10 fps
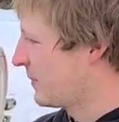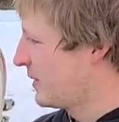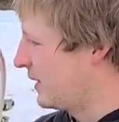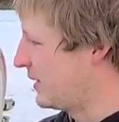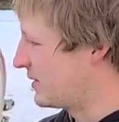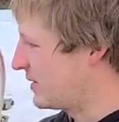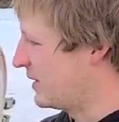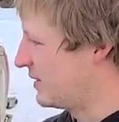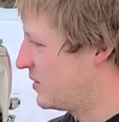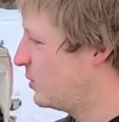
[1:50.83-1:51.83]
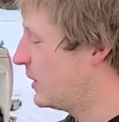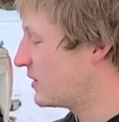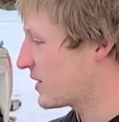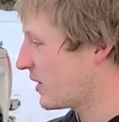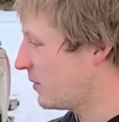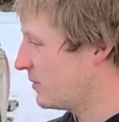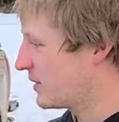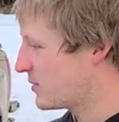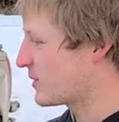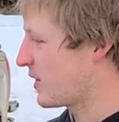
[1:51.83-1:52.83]
It 2 years ago,
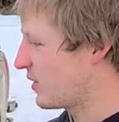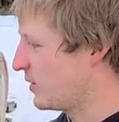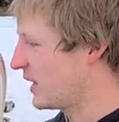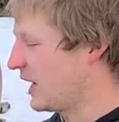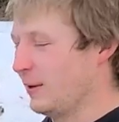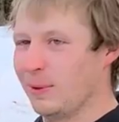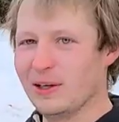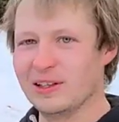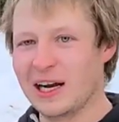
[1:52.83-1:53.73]
this was a $30K build,